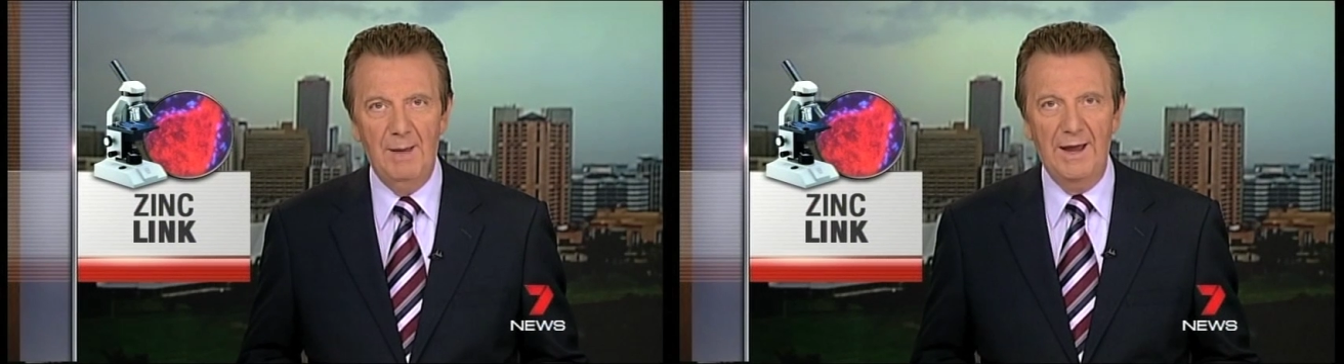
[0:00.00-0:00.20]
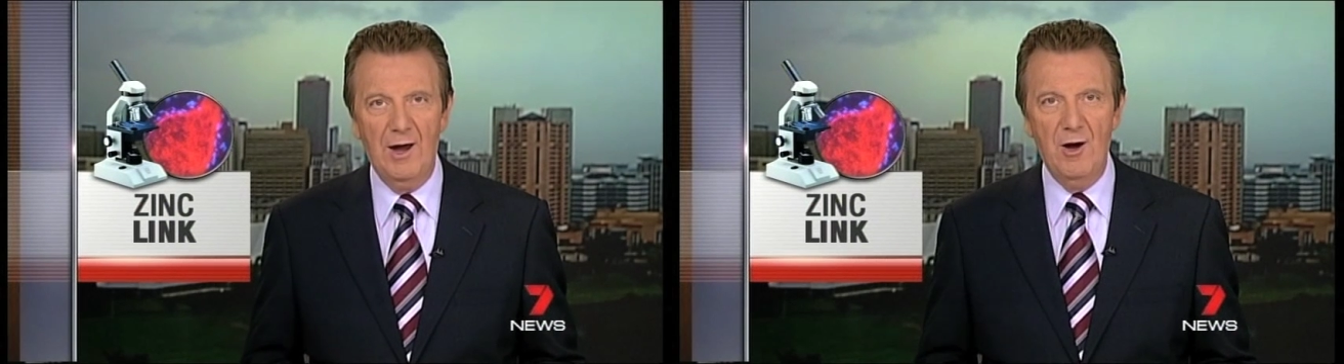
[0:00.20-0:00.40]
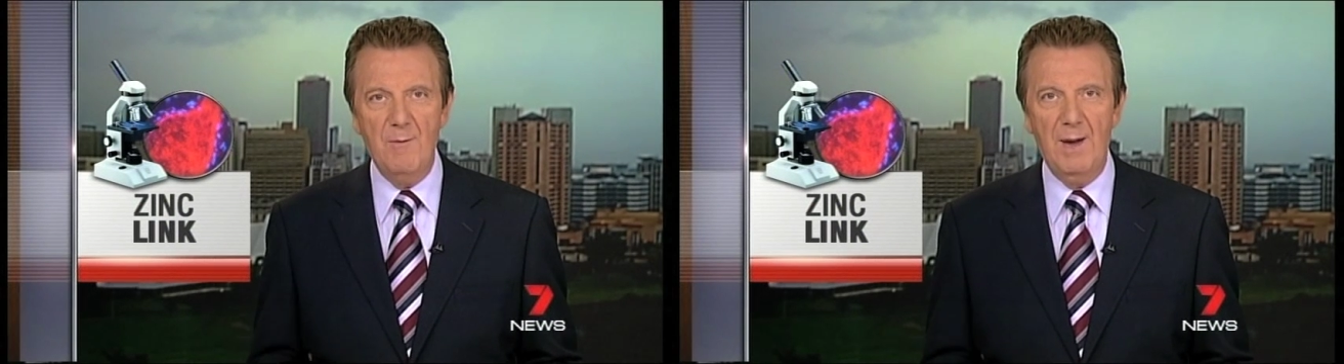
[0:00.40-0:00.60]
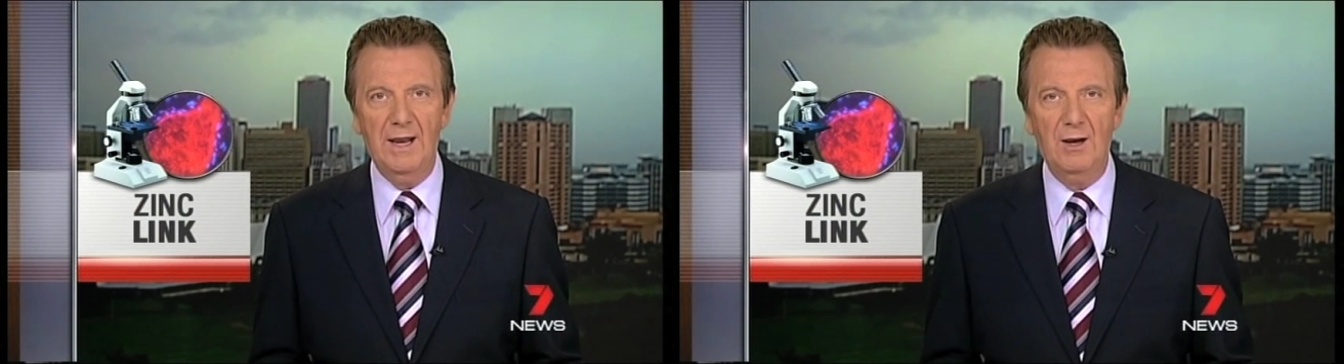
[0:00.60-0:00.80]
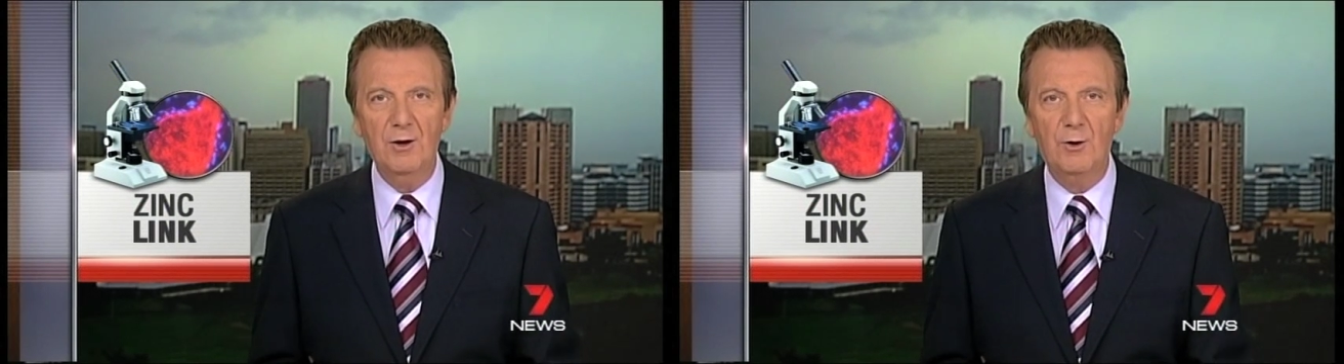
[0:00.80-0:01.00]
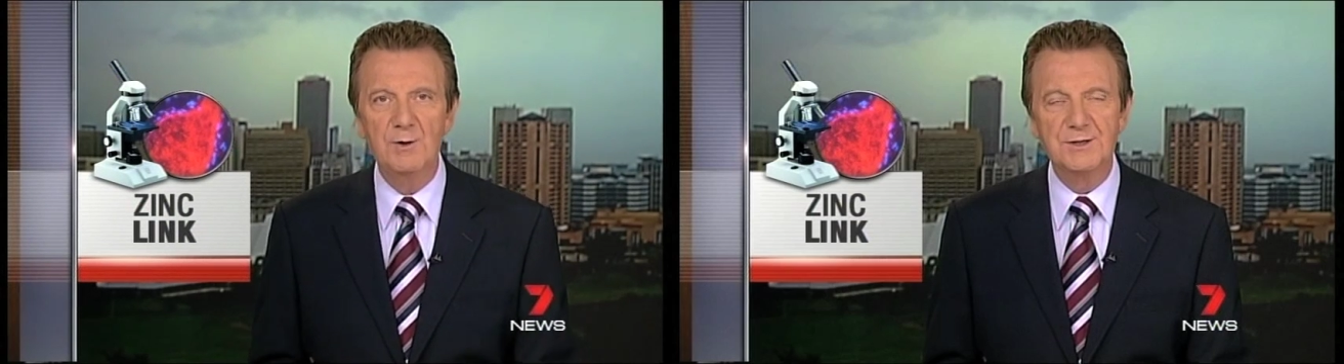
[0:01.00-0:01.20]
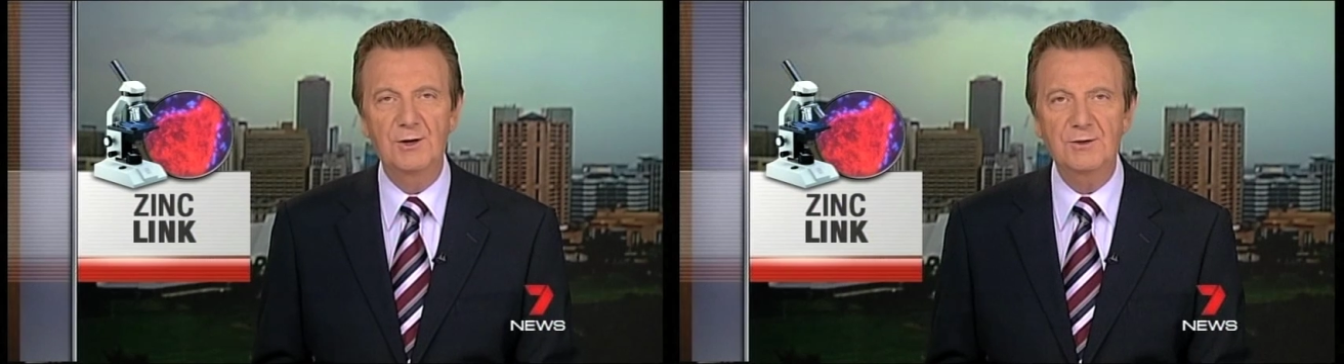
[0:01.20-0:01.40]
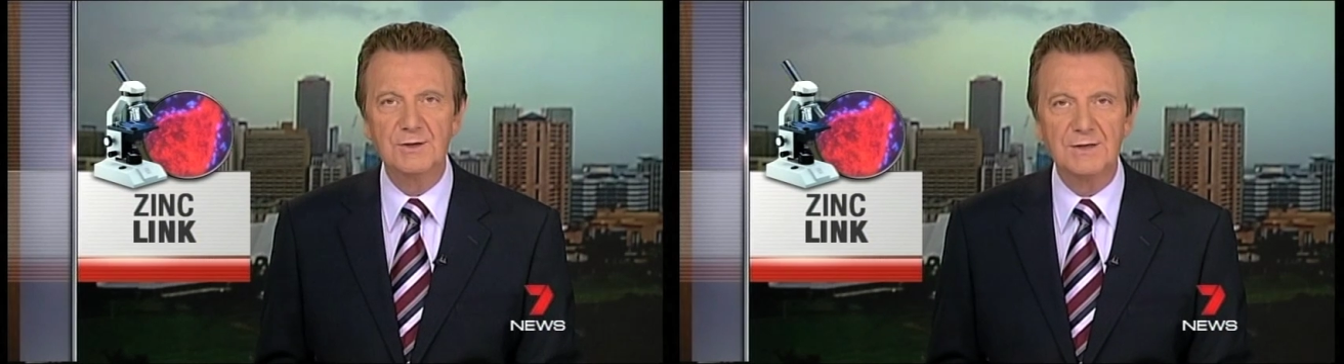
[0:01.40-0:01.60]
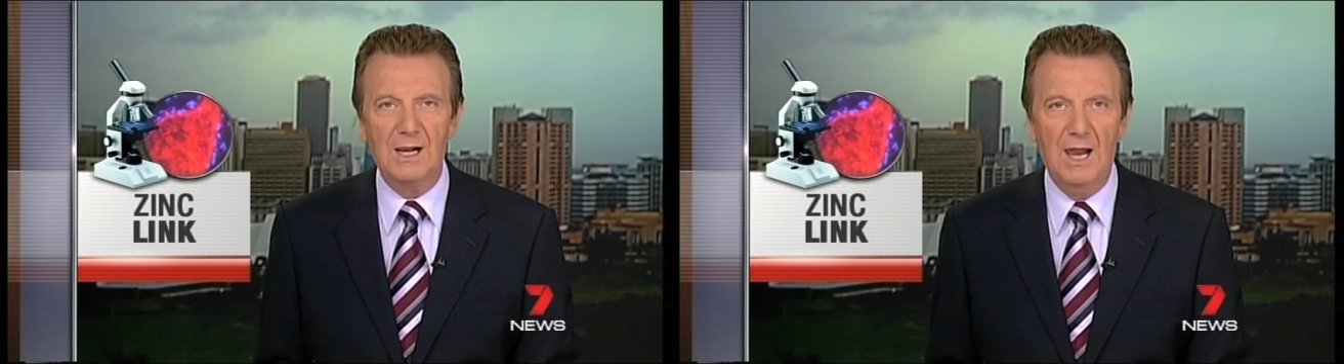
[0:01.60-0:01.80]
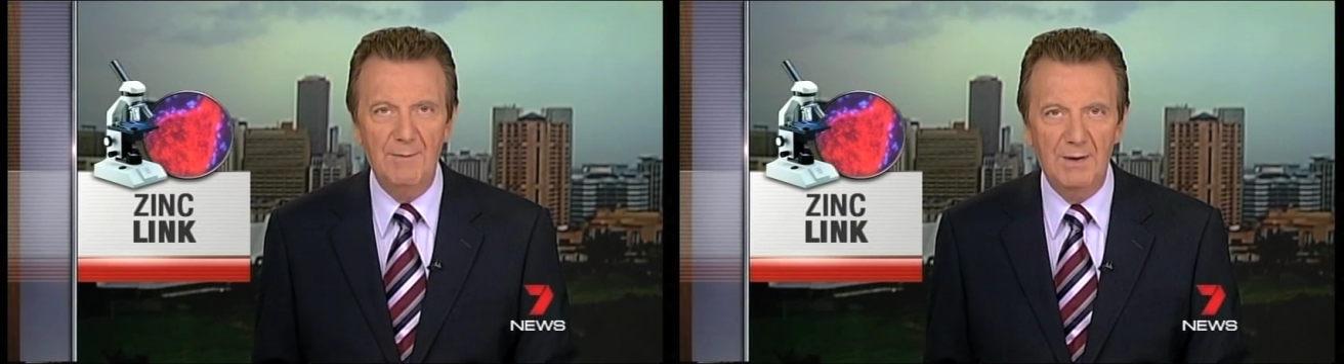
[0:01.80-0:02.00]
Back home, and local
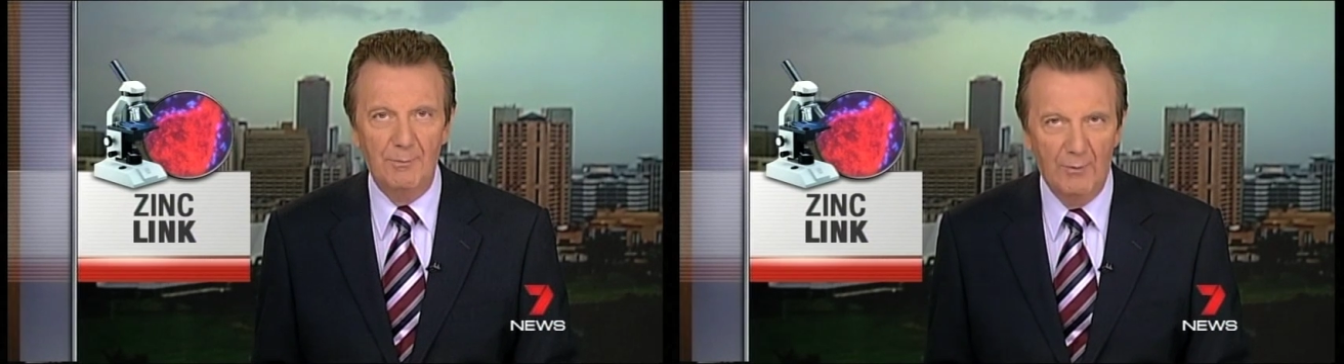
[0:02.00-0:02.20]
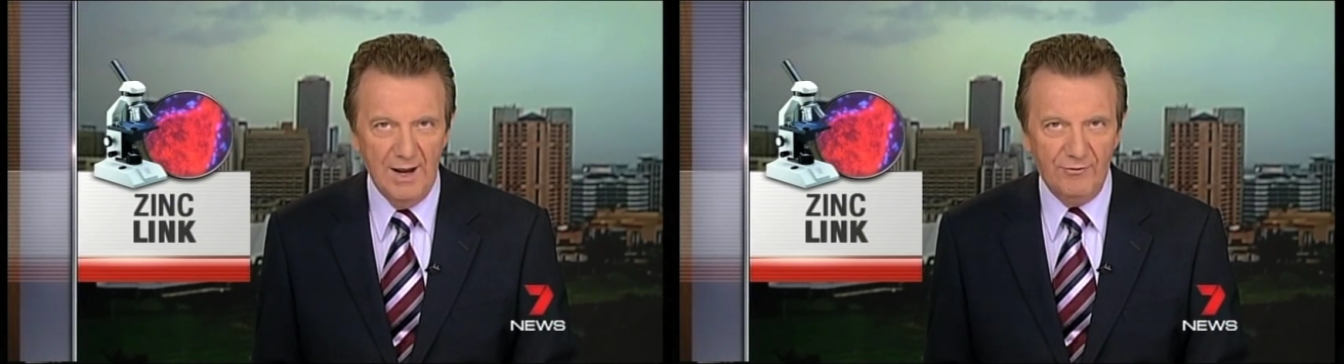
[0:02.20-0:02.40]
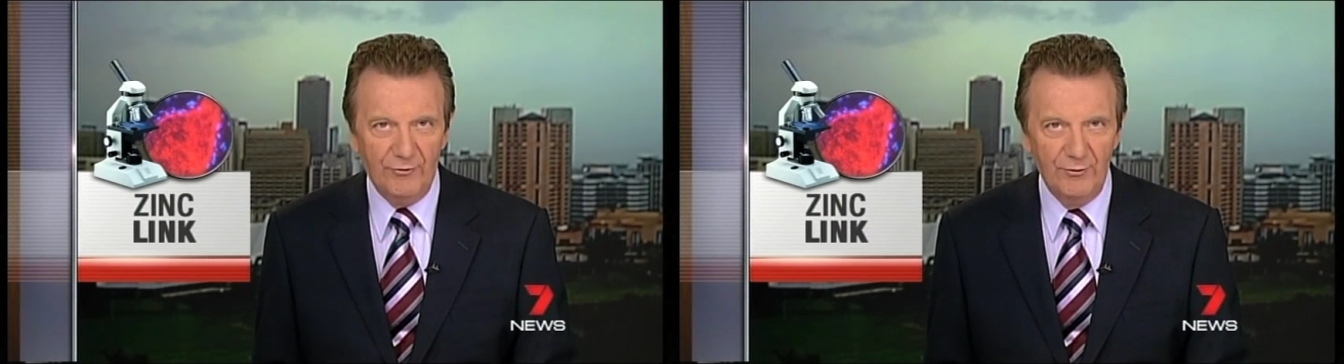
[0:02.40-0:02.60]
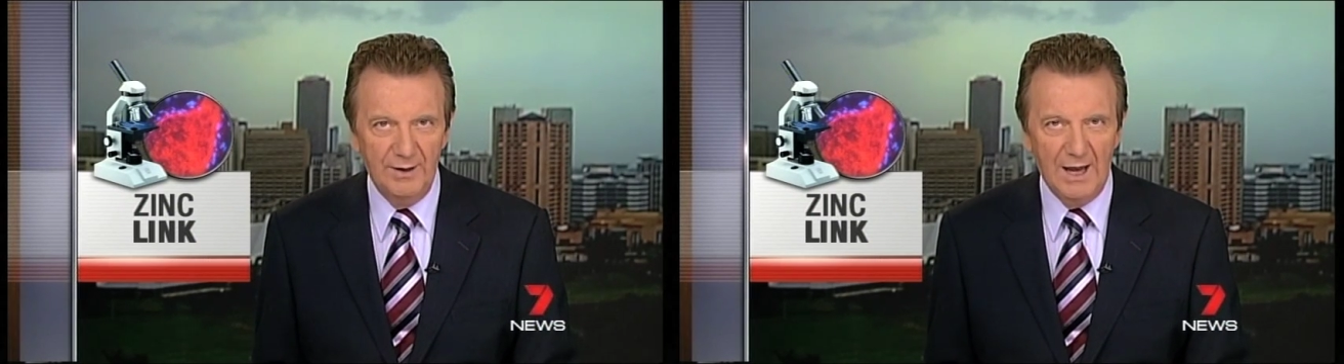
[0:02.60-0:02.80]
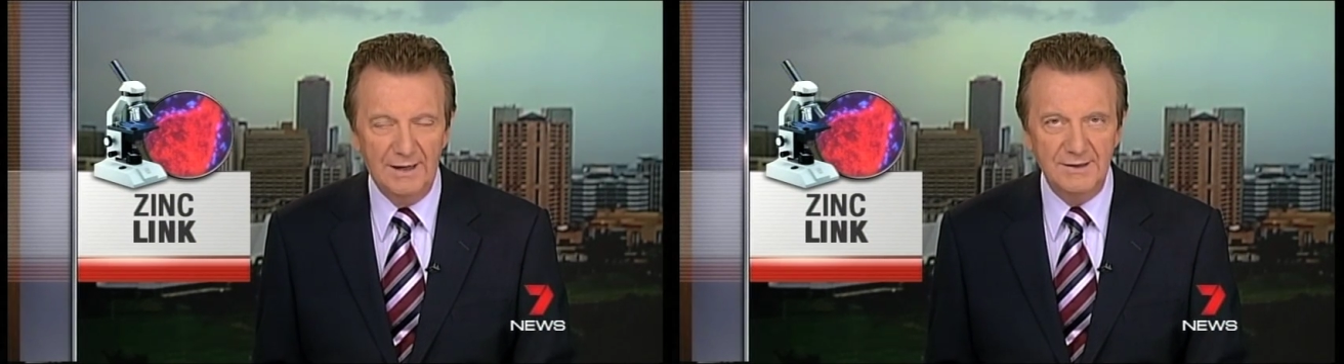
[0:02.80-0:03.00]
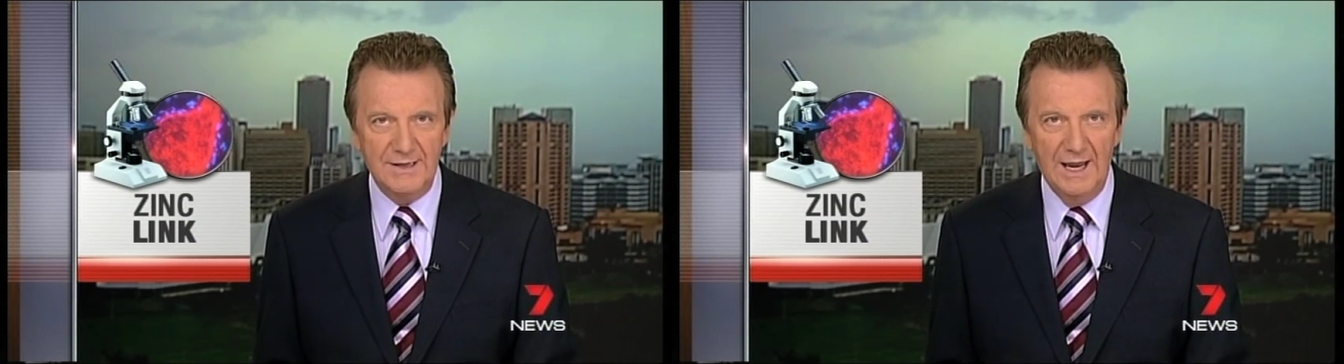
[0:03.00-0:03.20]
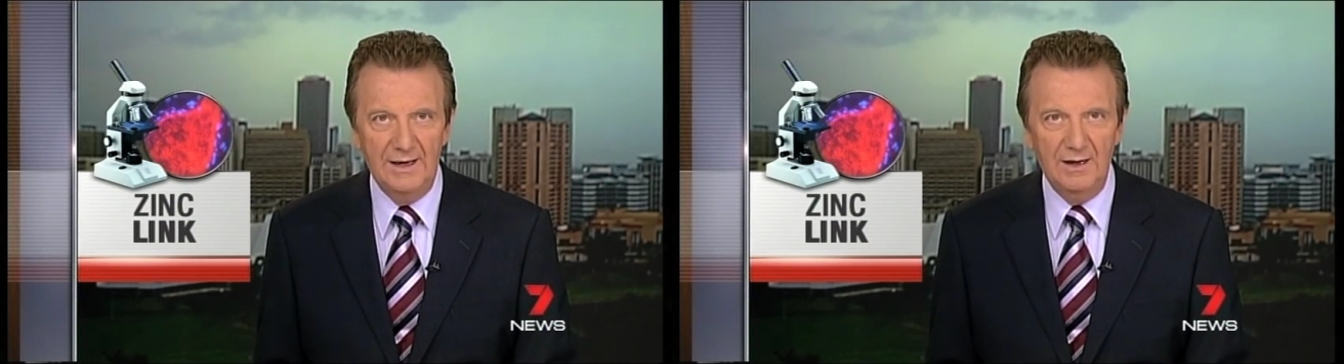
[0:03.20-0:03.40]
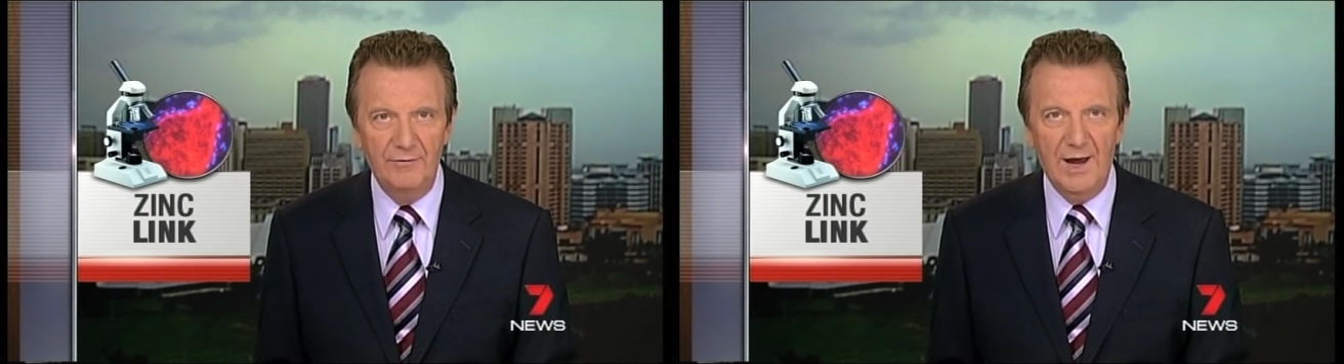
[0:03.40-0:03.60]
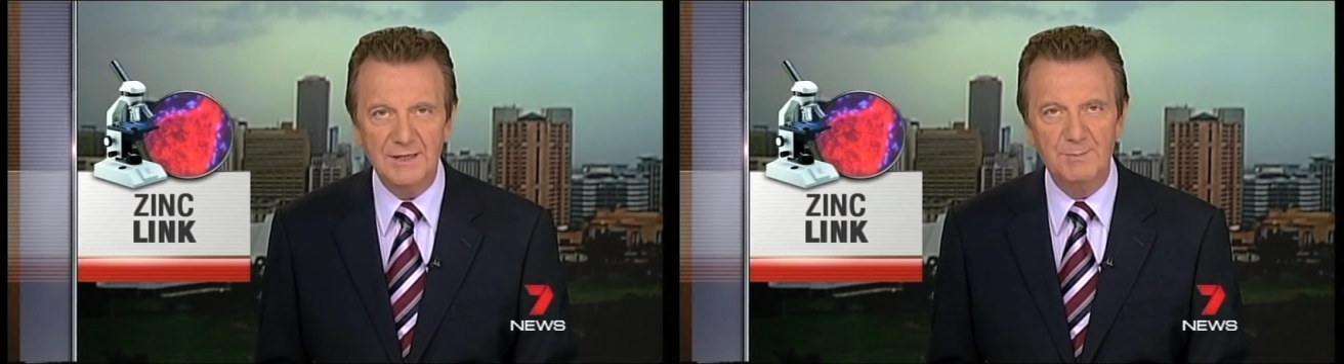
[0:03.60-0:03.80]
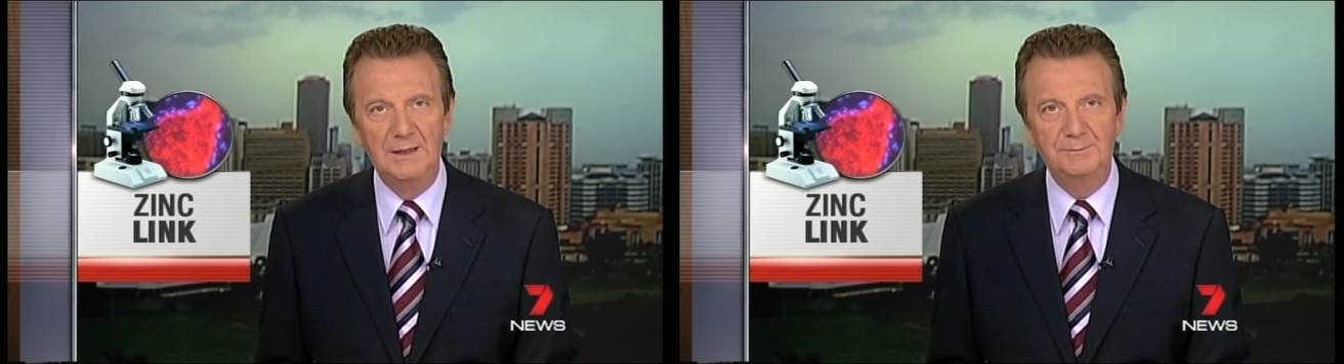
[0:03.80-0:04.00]
researchers are claiming a breakthrough in understanding of
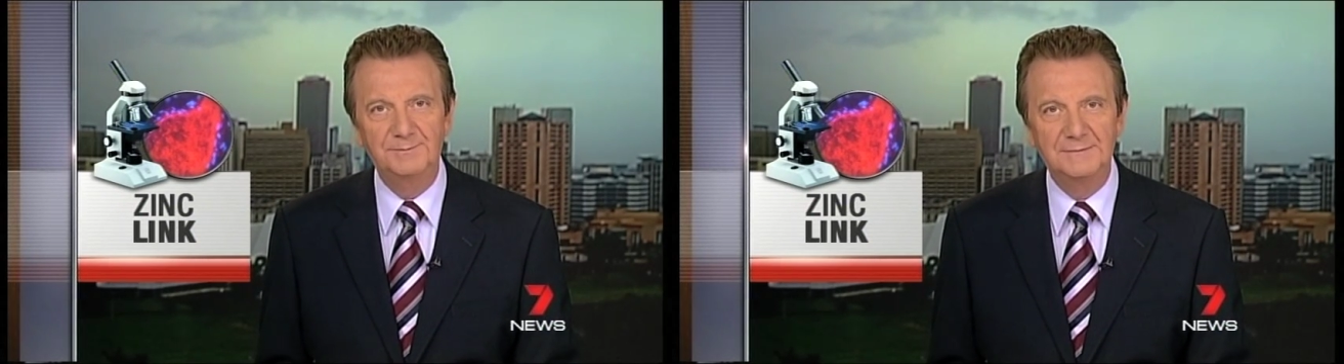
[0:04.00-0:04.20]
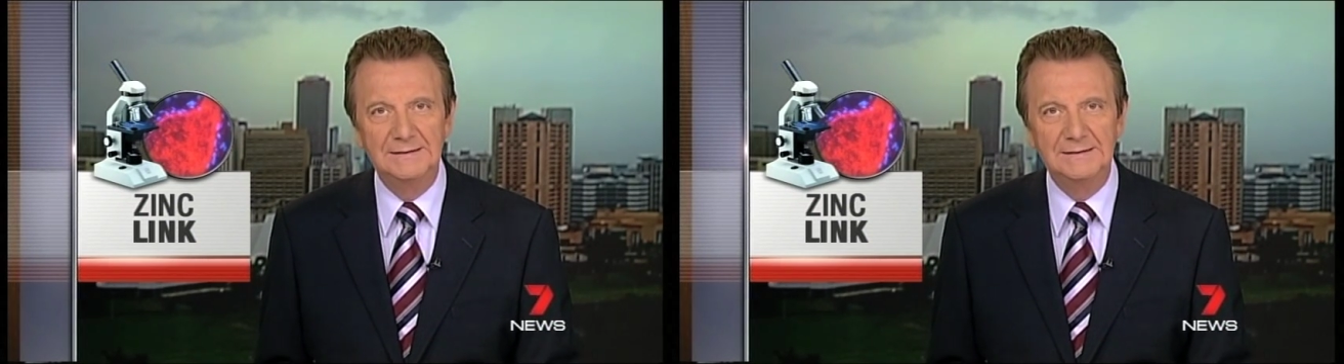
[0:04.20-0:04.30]
asthma.